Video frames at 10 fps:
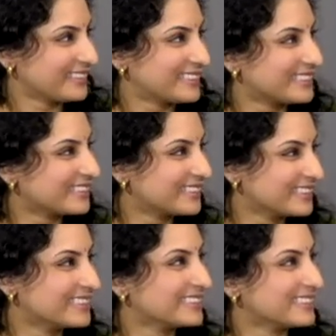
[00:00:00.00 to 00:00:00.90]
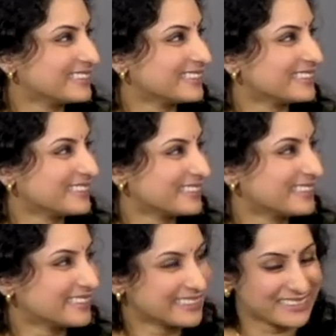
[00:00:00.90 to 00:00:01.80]

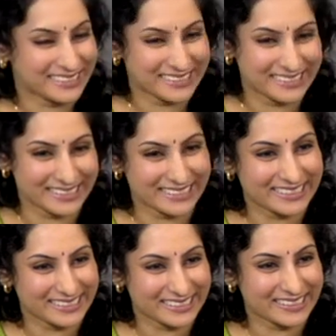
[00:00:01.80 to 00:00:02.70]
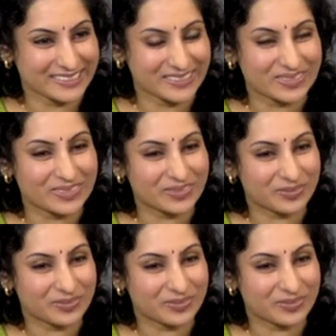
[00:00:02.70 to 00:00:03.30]
The person shown says nothing.